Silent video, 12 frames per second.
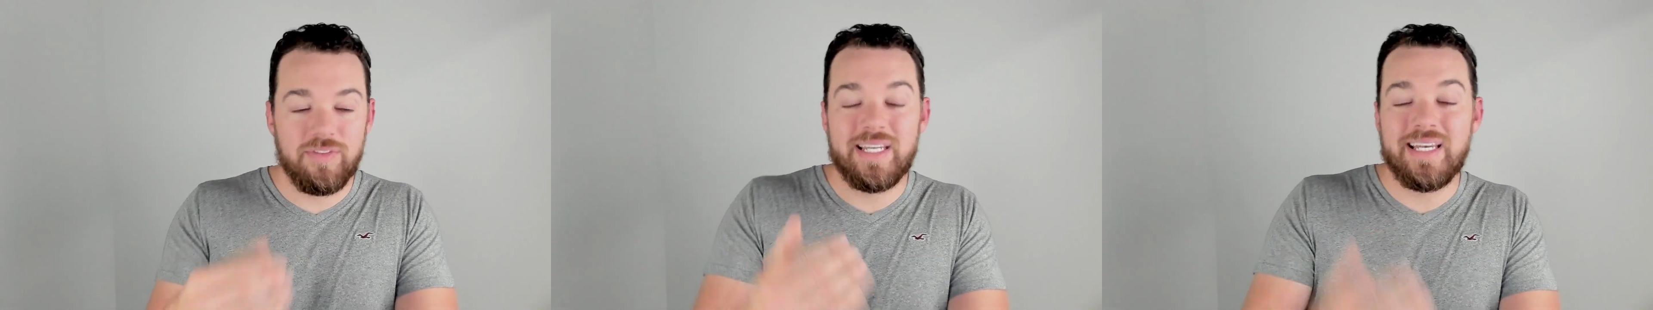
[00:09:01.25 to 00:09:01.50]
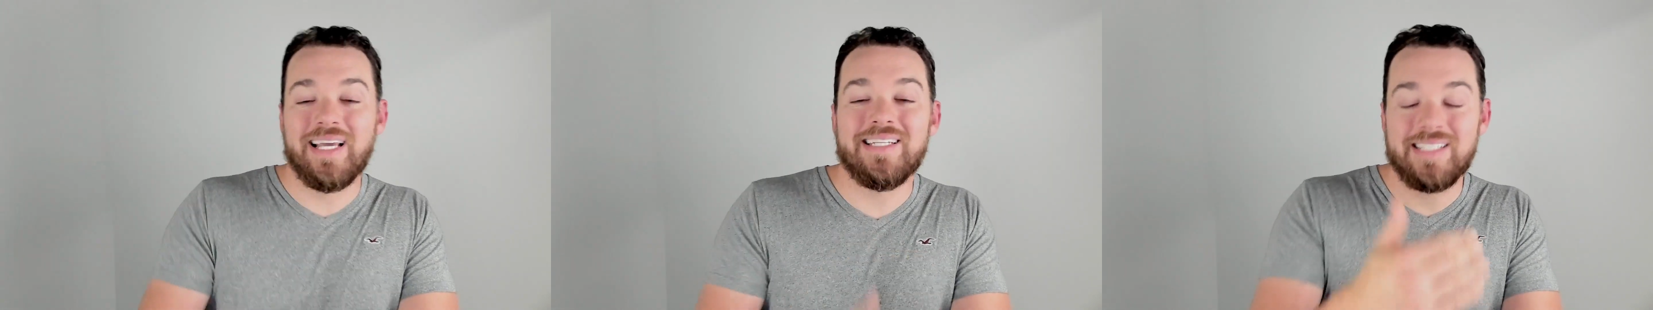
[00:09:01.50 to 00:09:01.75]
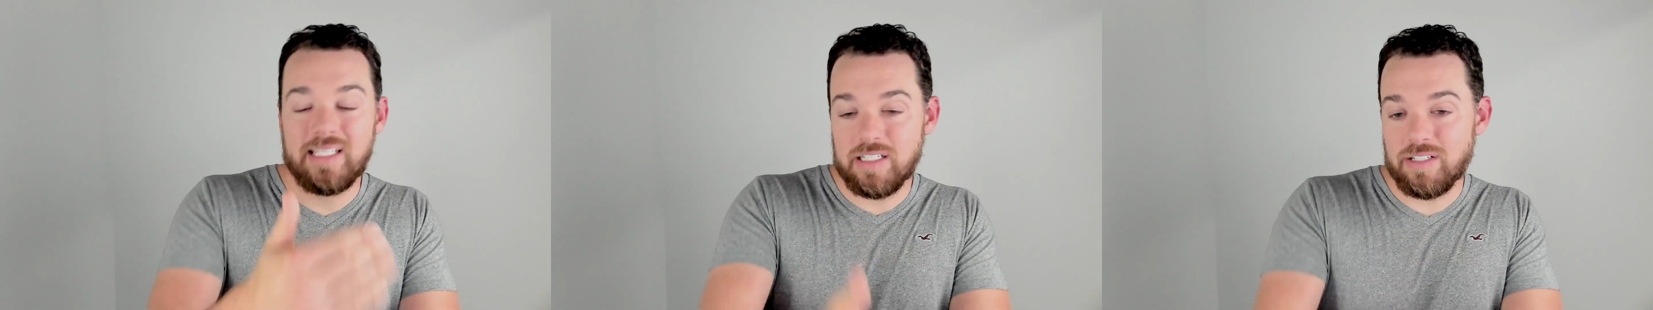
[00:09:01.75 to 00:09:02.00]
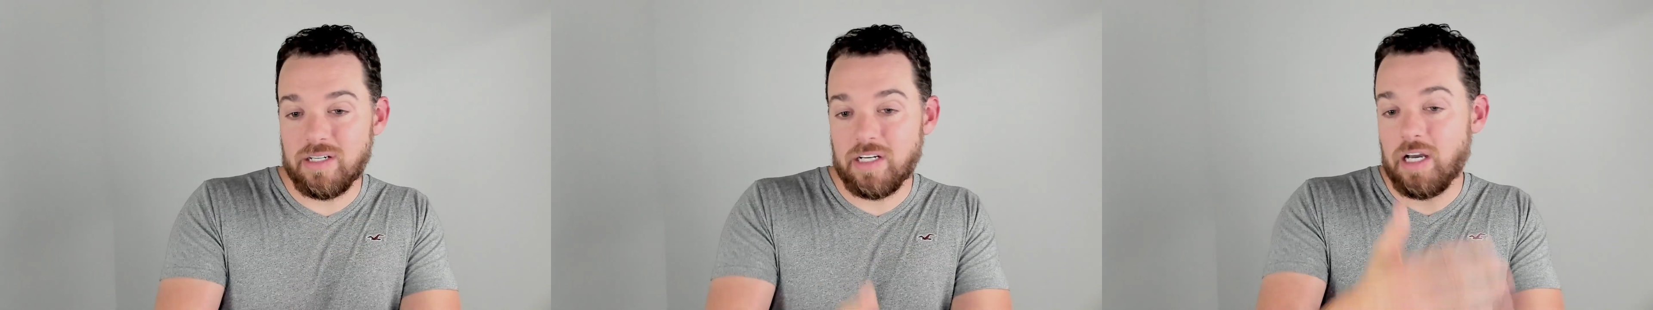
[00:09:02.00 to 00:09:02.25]
the next thing
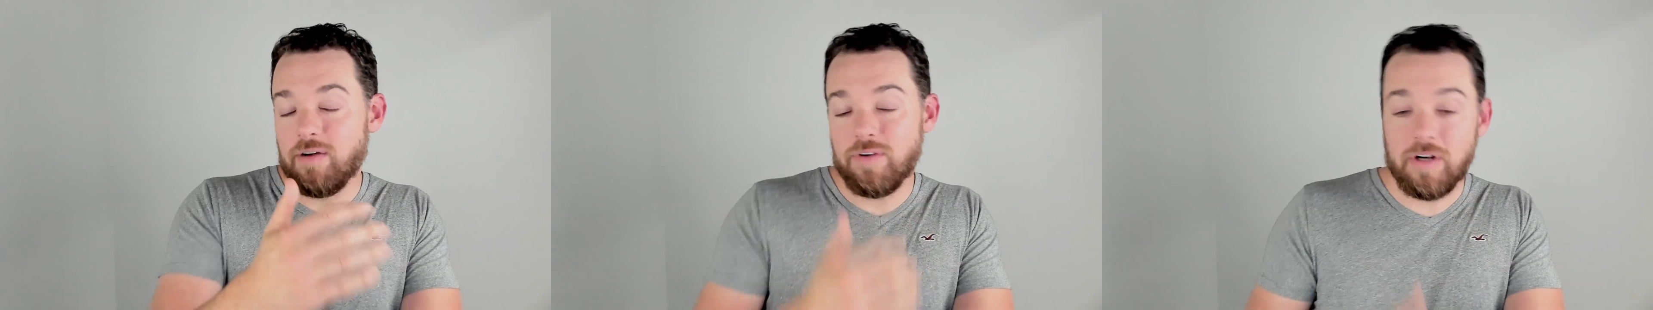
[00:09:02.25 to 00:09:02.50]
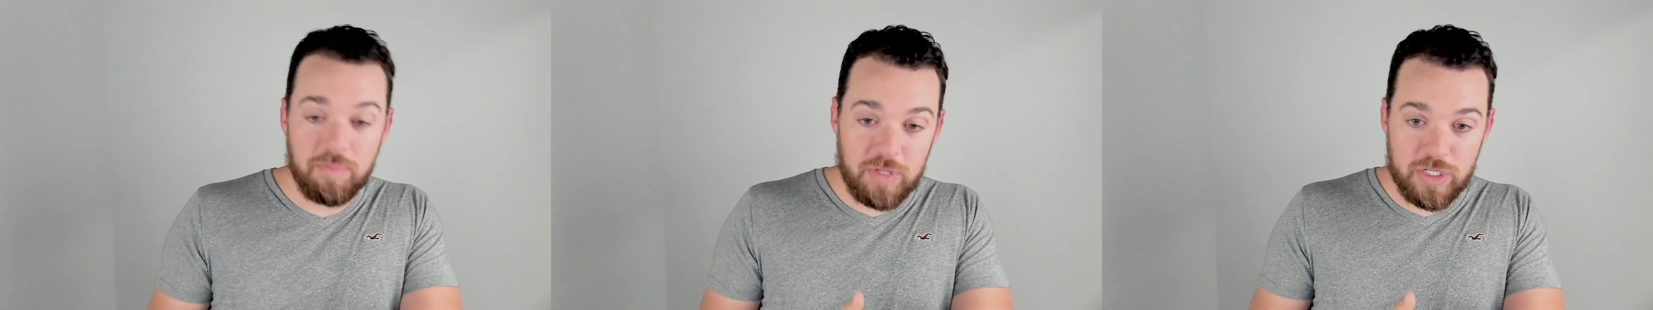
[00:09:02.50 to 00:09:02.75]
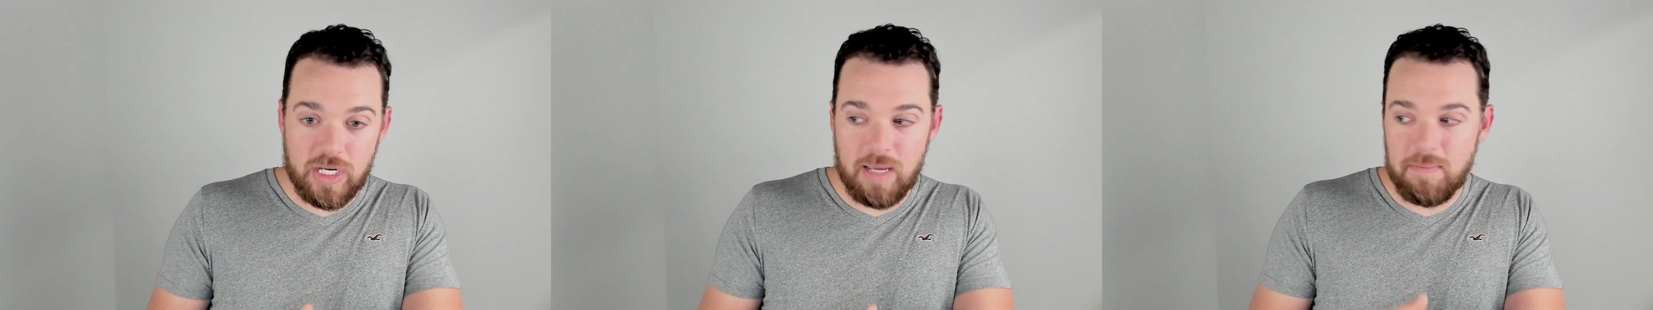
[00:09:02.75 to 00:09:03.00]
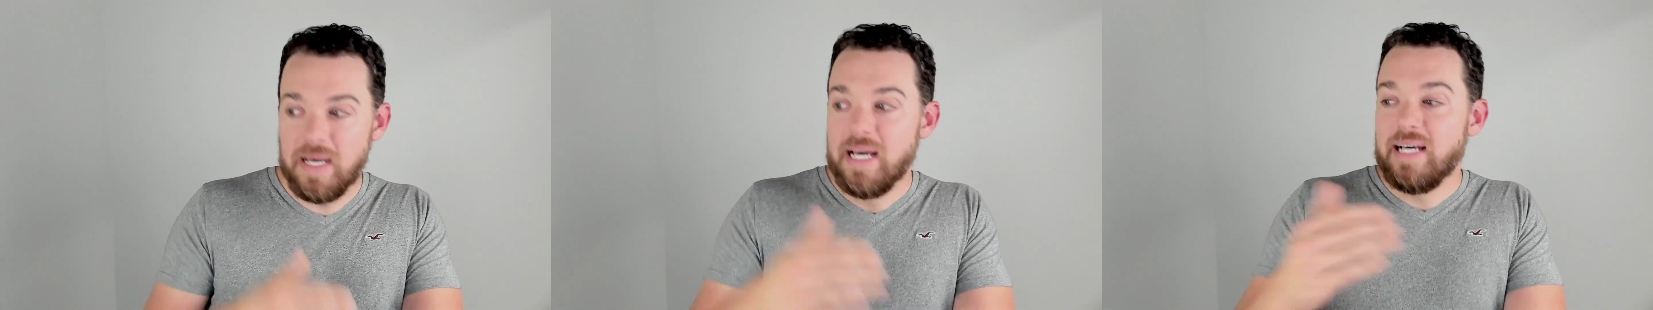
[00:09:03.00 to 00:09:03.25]
that's going to cover up the shame,